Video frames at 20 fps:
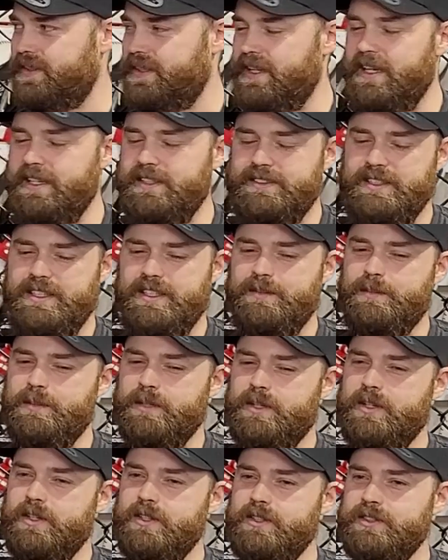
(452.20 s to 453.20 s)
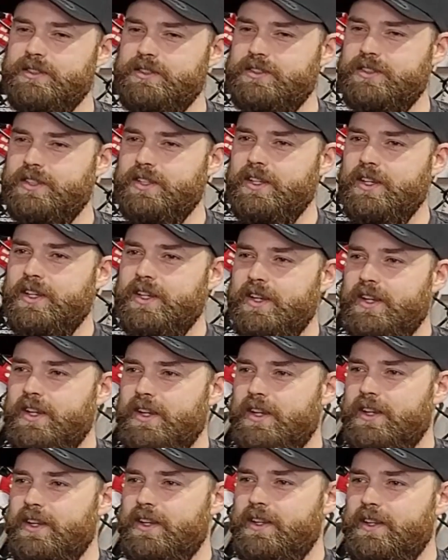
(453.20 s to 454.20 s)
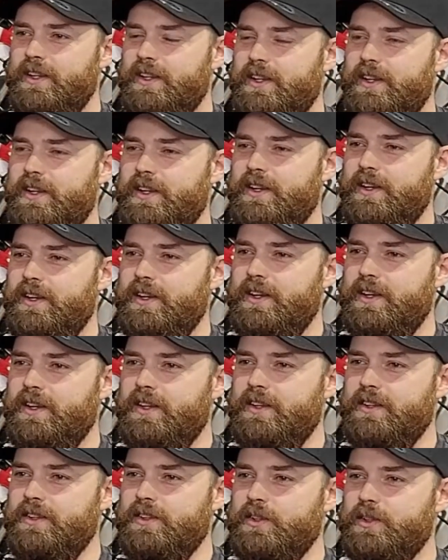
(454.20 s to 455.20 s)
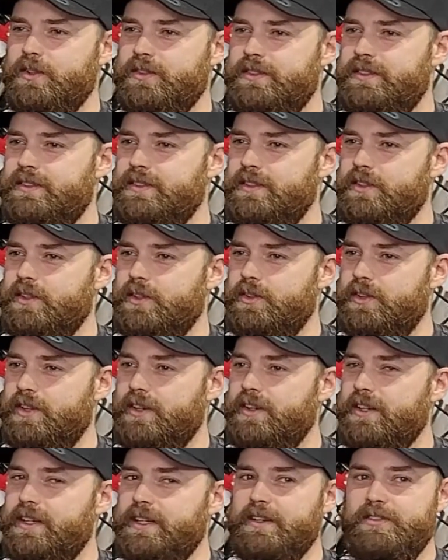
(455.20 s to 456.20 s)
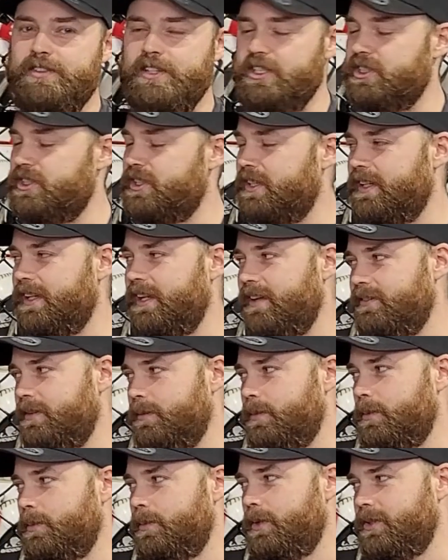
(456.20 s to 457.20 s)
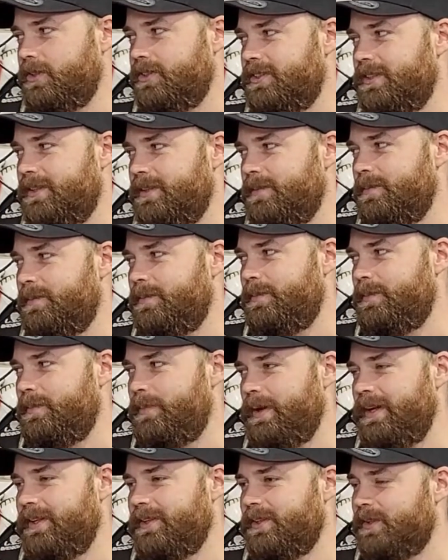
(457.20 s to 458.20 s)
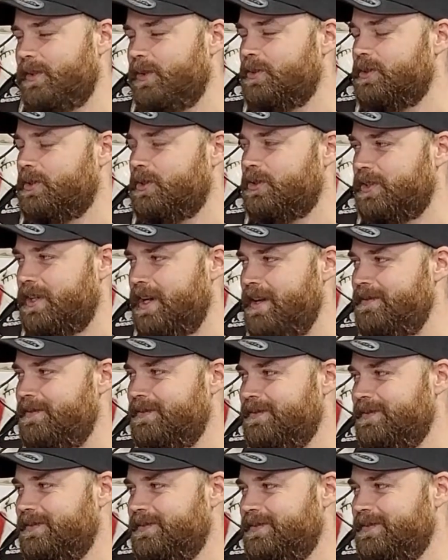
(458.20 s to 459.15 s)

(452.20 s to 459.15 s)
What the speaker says: Is it because you're a very affectionate and lovable person, but you can also scrap,